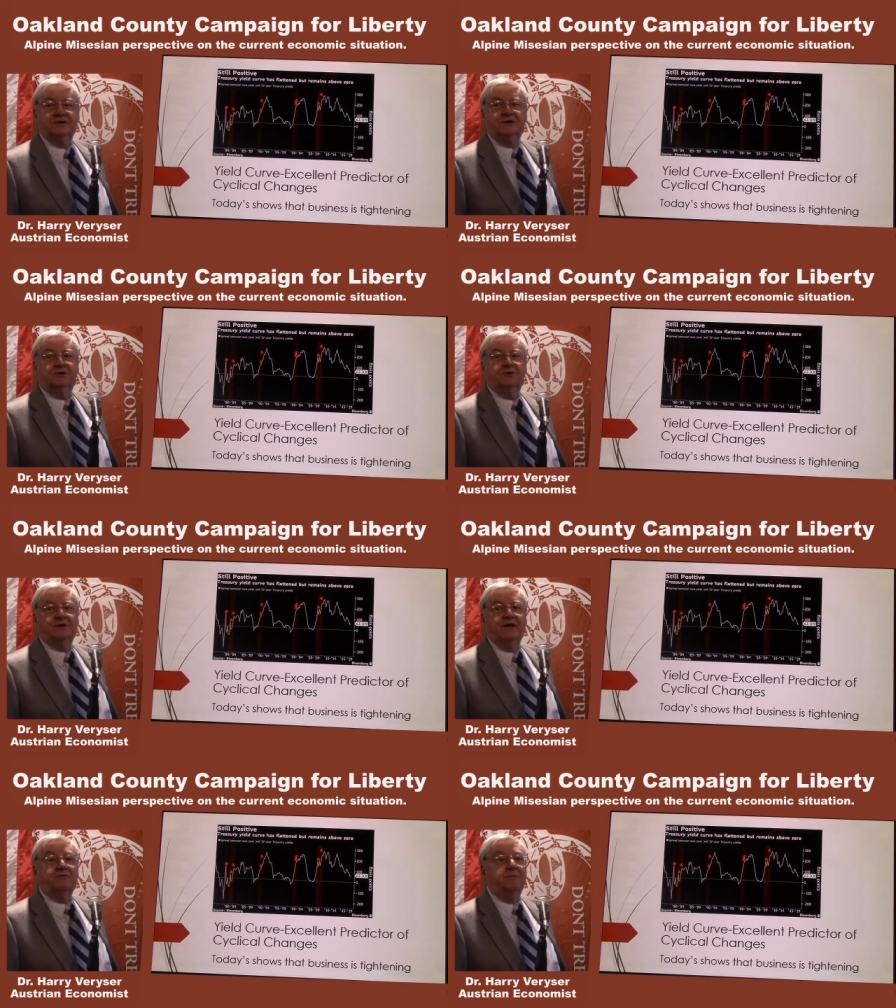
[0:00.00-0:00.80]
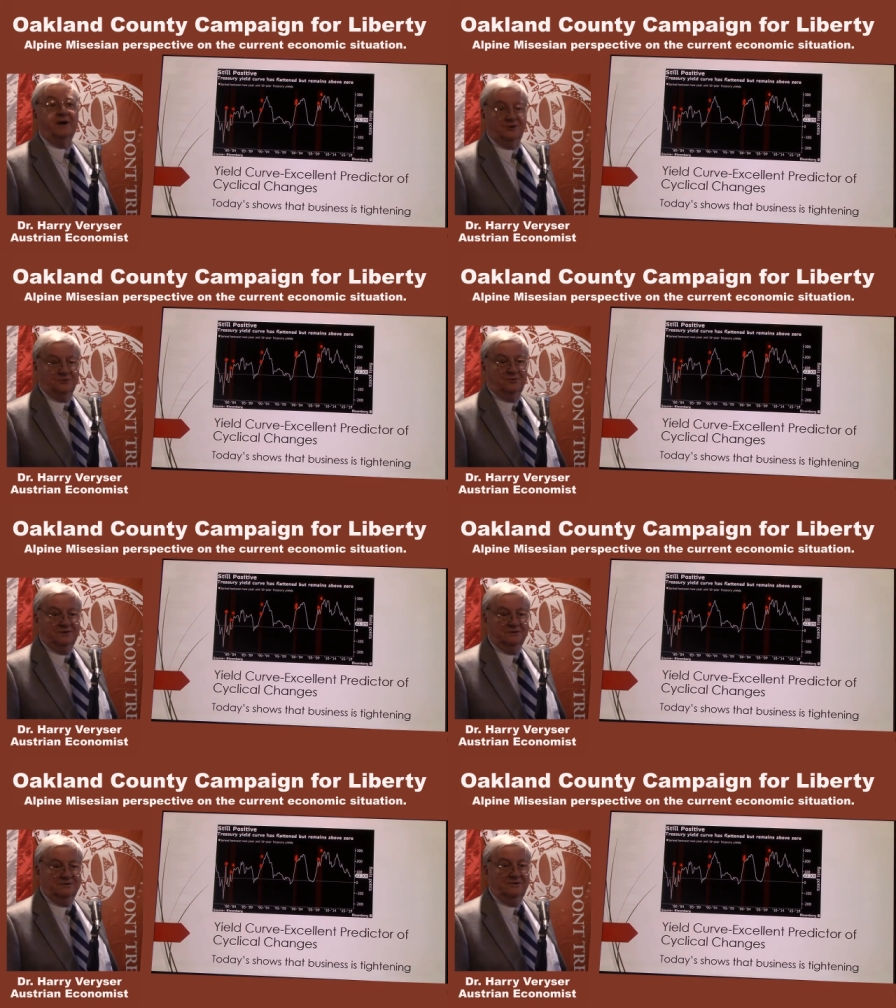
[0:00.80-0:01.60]
you don't have a minor
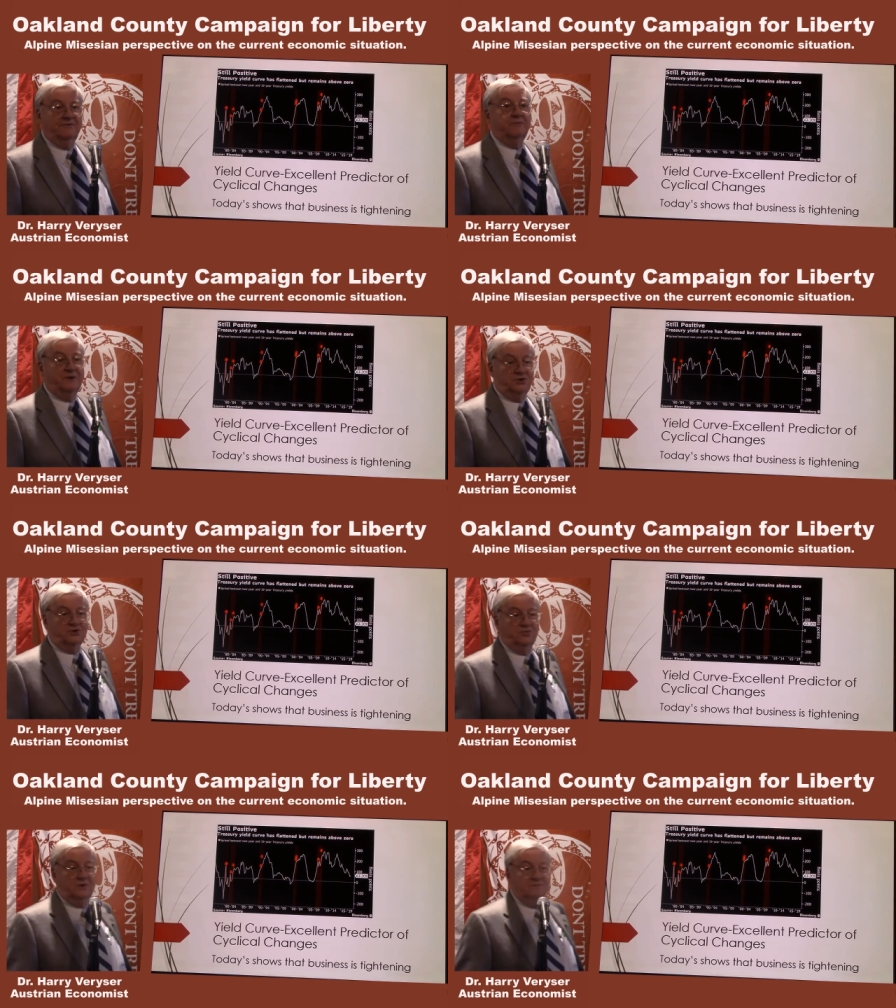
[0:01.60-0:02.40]
one, you have a major one,